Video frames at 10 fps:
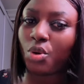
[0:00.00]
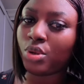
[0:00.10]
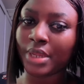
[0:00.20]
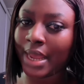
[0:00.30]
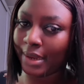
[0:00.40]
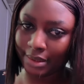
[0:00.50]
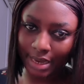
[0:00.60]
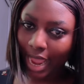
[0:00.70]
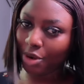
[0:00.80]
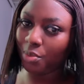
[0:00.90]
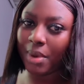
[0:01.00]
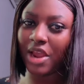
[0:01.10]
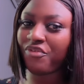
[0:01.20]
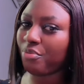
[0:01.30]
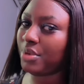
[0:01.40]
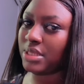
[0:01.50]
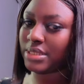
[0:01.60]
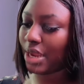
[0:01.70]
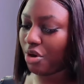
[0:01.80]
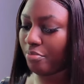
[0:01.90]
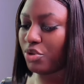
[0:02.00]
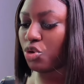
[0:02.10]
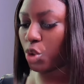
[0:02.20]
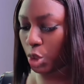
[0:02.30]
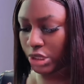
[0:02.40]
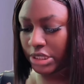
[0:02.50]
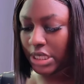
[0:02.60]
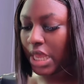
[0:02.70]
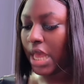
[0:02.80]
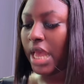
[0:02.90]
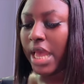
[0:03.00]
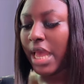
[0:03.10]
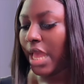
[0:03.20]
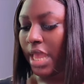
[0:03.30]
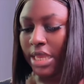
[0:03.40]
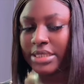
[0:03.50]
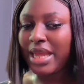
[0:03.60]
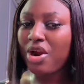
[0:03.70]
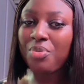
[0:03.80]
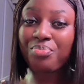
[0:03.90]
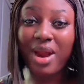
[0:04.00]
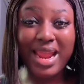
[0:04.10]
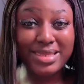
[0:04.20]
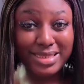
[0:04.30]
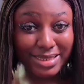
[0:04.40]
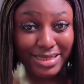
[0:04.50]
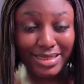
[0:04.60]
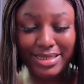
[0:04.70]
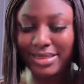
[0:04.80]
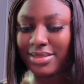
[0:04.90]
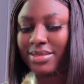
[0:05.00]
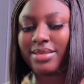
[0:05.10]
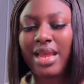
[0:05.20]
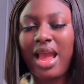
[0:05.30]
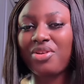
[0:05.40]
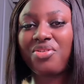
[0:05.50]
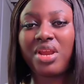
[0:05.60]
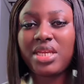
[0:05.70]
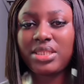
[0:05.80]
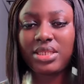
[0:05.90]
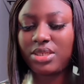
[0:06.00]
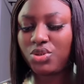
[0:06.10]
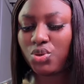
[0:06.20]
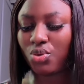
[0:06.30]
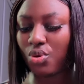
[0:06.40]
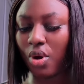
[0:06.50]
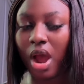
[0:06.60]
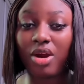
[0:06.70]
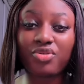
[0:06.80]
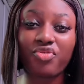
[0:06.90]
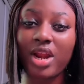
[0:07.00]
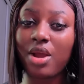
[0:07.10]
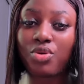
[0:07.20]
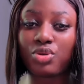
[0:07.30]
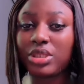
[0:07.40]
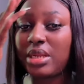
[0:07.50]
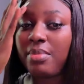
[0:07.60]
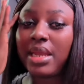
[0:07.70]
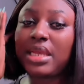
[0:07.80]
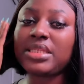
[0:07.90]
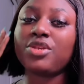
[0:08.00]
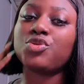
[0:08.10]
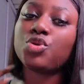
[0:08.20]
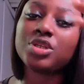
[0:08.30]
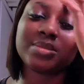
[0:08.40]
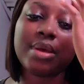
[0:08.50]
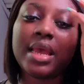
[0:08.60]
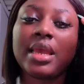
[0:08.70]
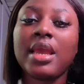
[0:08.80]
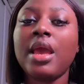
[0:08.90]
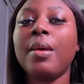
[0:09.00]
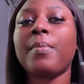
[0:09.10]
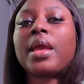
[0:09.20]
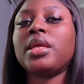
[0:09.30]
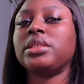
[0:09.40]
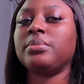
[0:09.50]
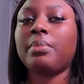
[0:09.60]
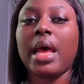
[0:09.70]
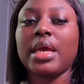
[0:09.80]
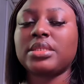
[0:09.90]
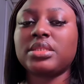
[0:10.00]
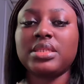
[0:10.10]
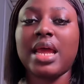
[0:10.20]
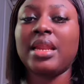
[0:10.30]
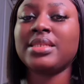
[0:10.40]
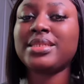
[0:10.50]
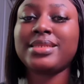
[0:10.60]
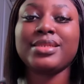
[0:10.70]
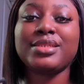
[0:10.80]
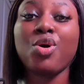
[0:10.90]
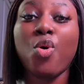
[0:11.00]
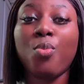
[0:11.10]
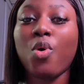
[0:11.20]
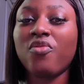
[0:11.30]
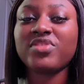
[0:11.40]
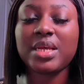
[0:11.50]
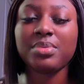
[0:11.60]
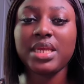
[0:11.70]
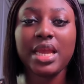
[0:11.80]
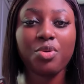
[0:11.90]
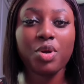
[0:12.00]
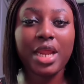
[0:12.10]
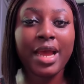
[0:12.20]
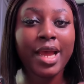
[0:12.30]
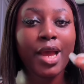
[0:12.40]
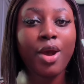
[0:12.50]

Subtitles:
online. I don't buy from Instagram because Instagram prices, they are crazy. So I would rather go to the market and source my packaging bags than sit home comfortably and order